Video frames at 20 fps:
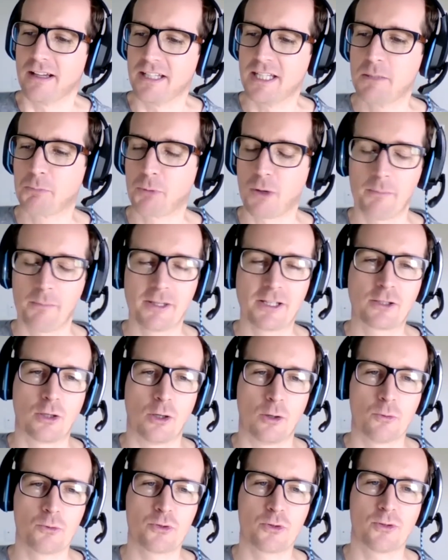he's probably
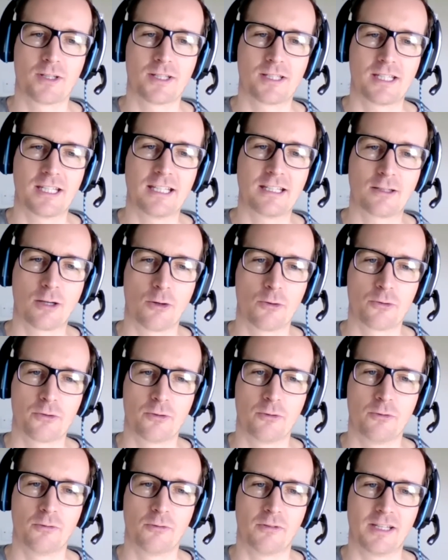called you this. He called
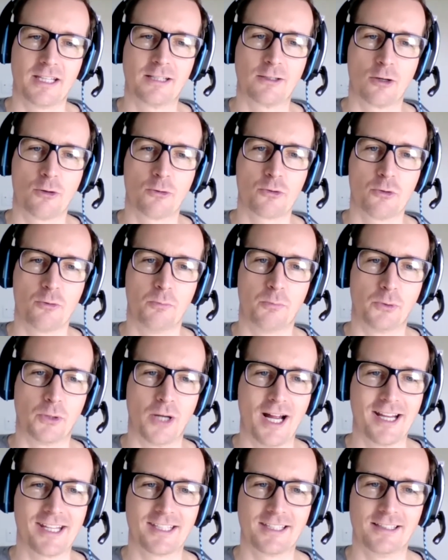you
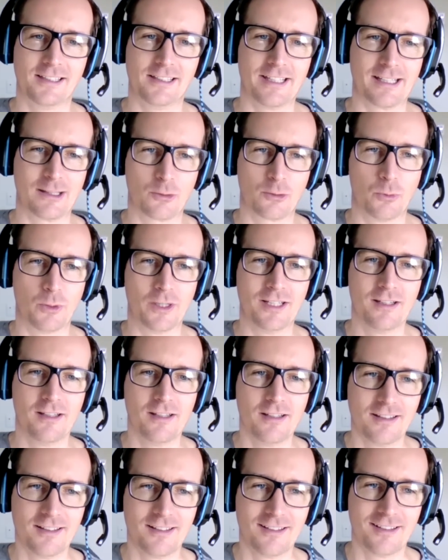Brian
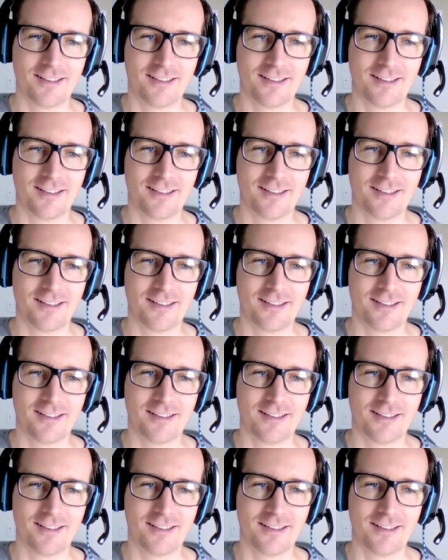Letwin.